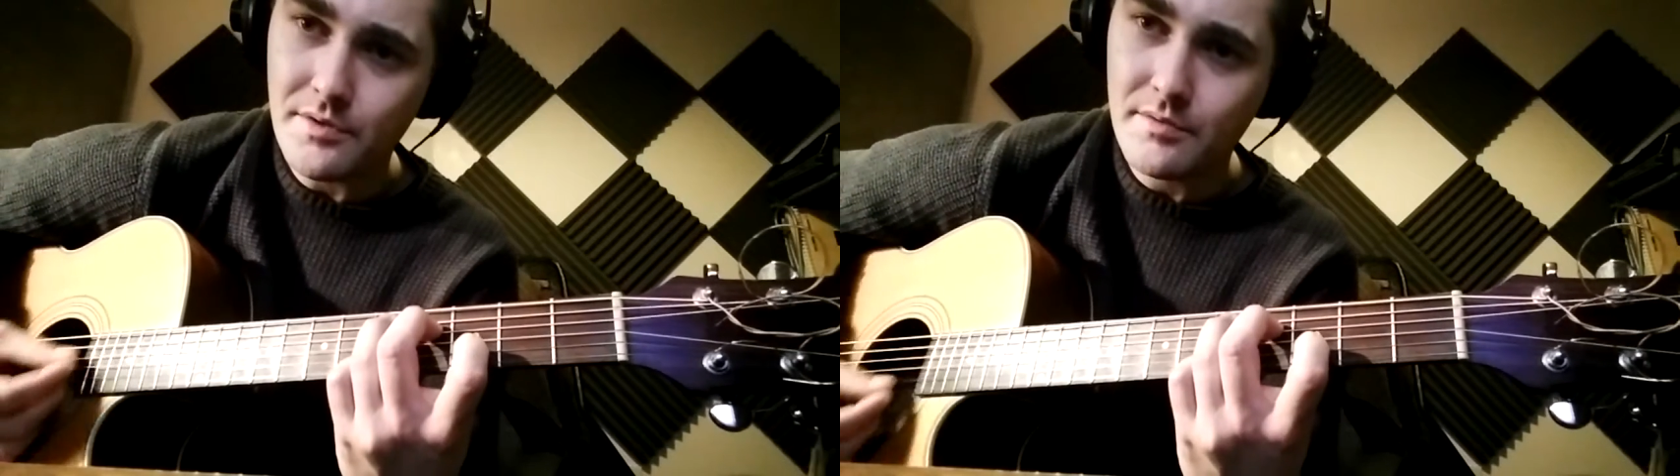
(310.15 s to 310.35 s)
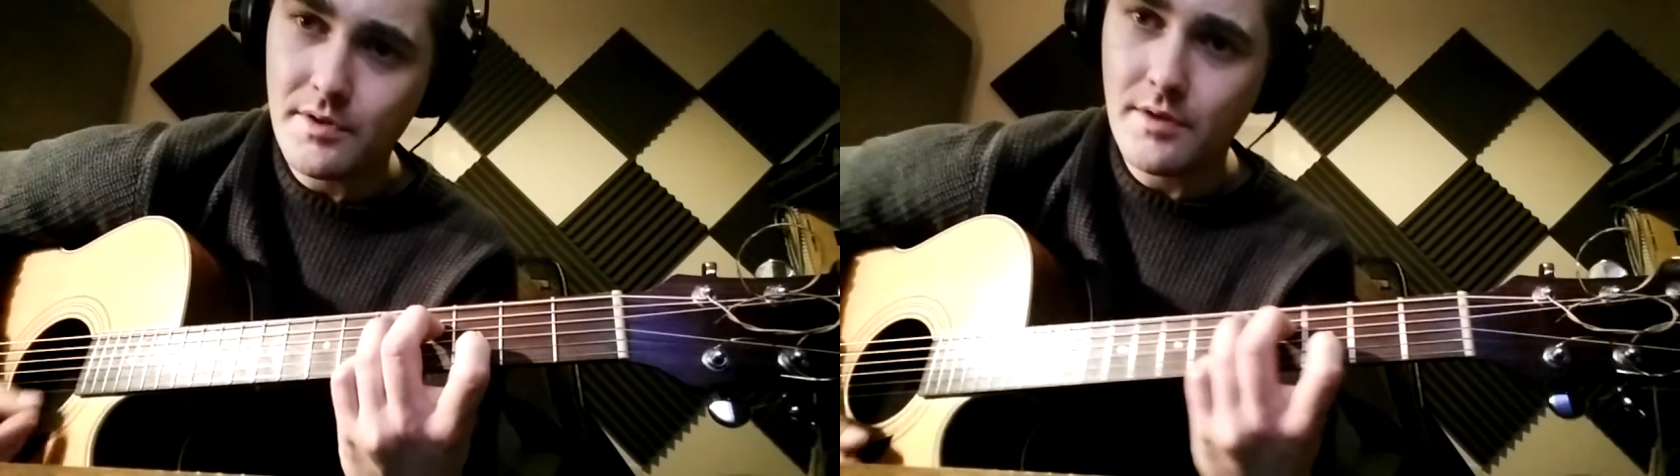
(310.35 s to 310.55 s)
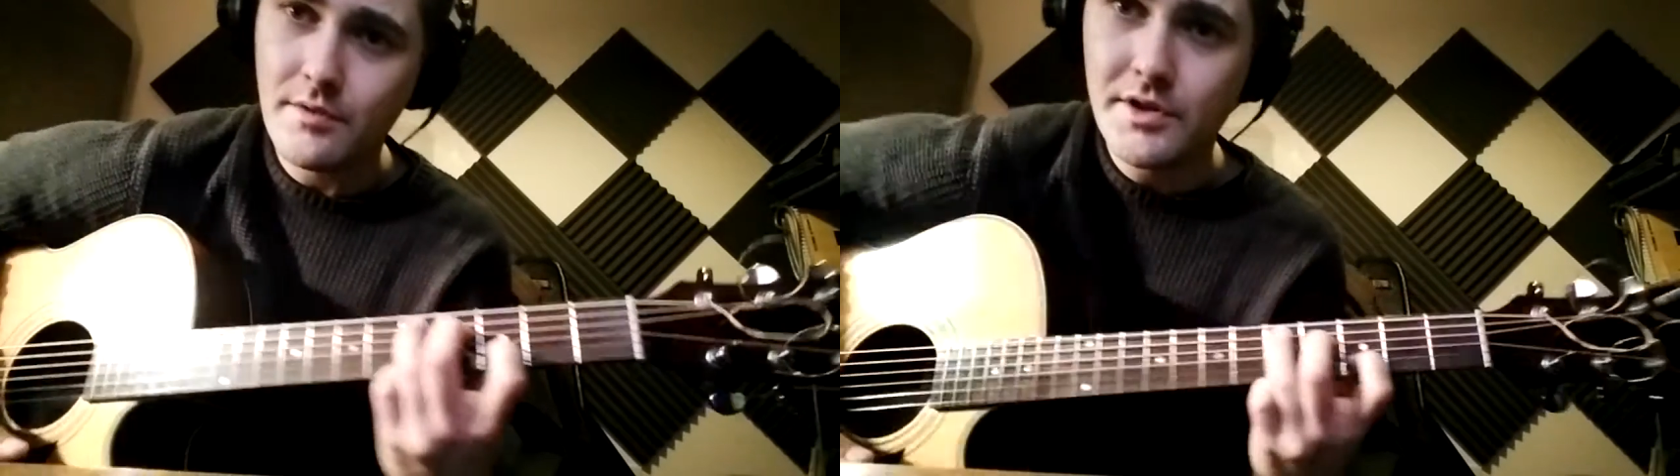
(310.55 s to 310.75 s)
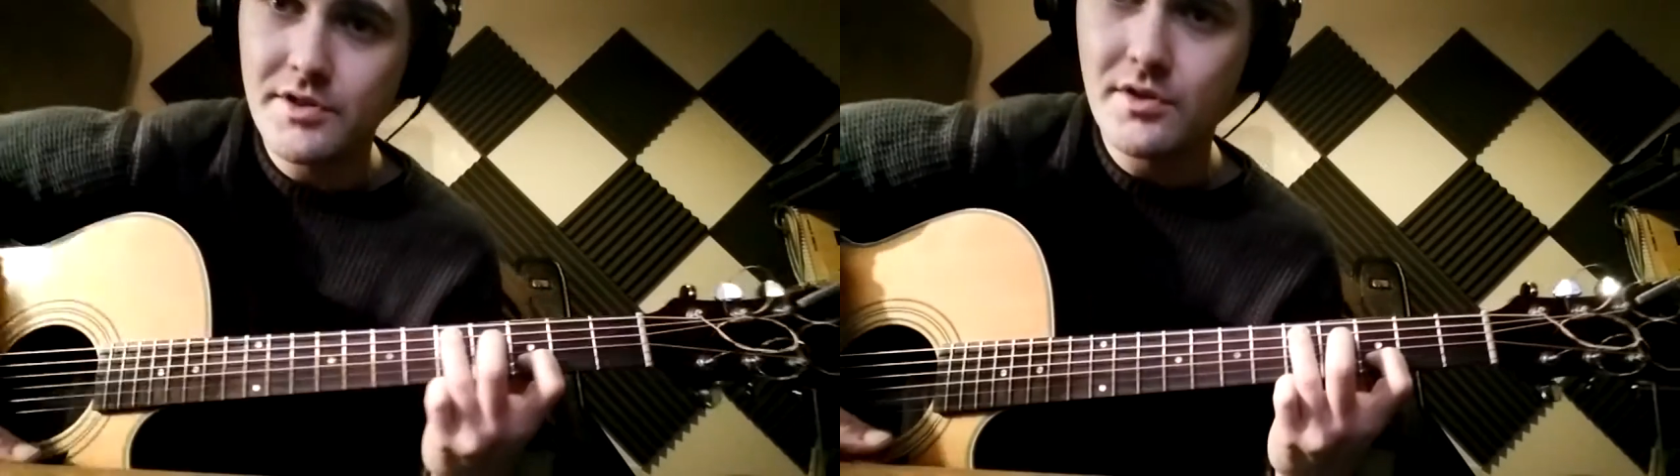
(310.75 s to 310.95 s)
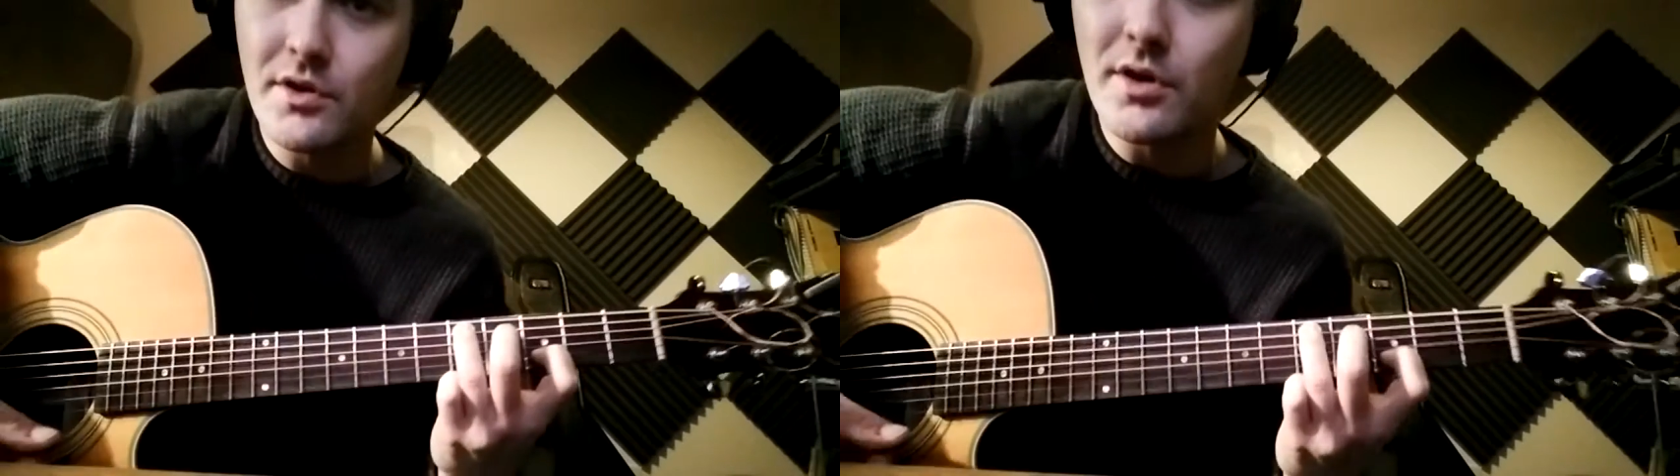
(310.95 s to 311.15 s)
and a
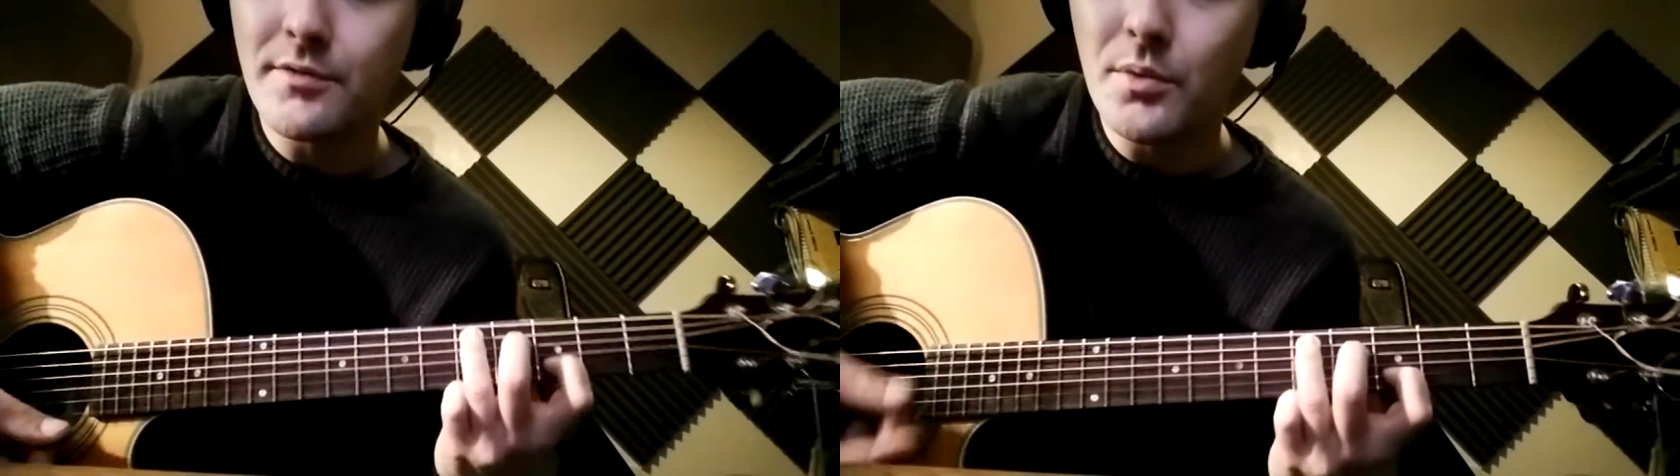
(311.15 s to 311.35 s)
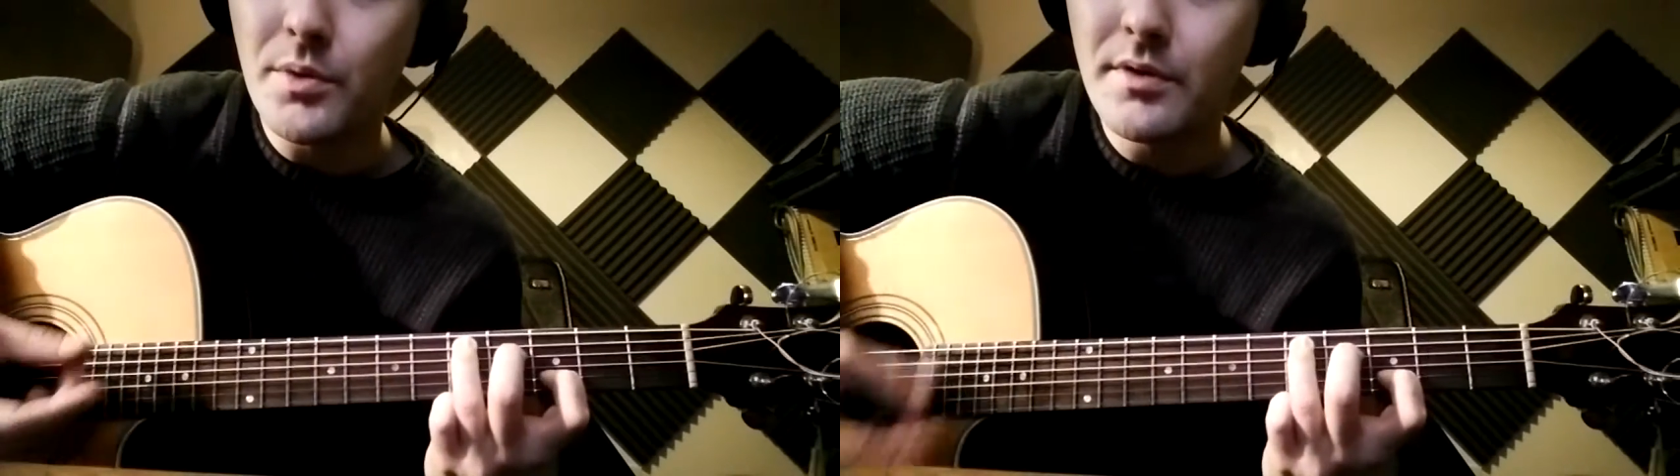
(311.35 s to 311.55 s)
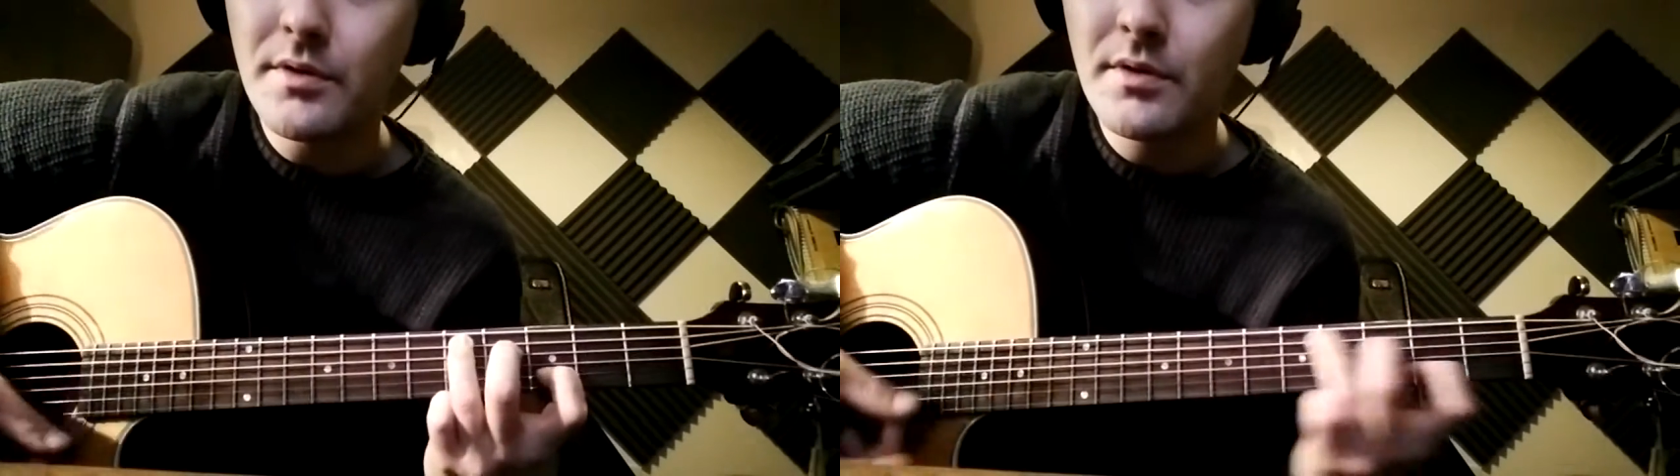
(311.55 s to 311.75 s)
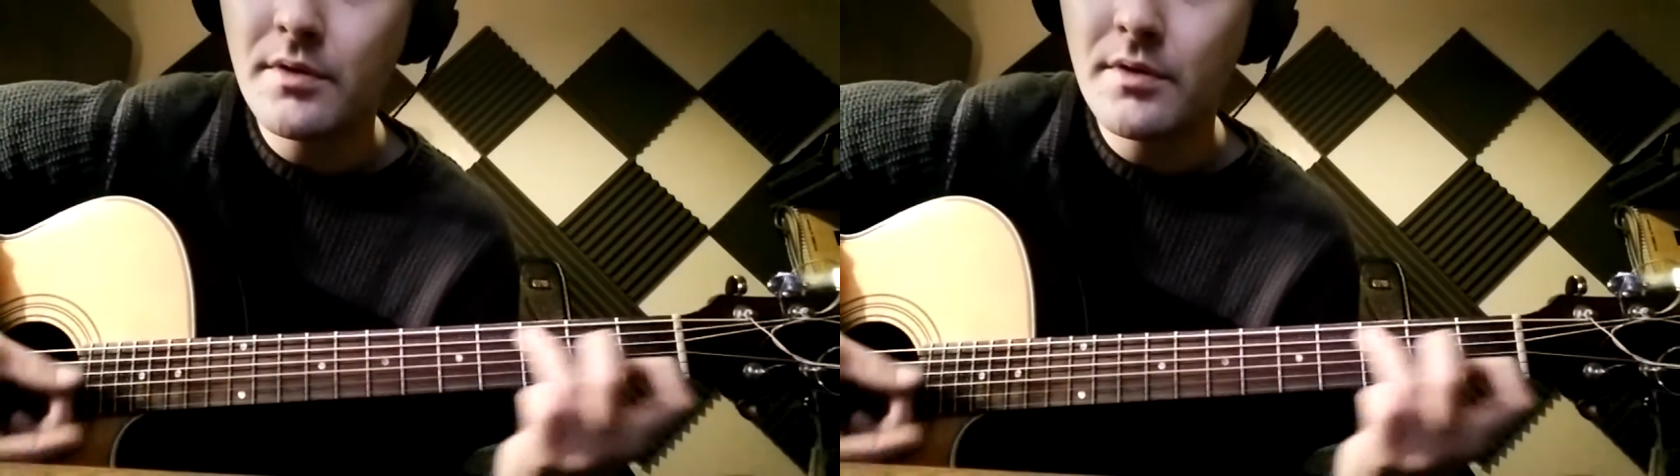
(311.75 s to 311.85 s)
nice colourful one.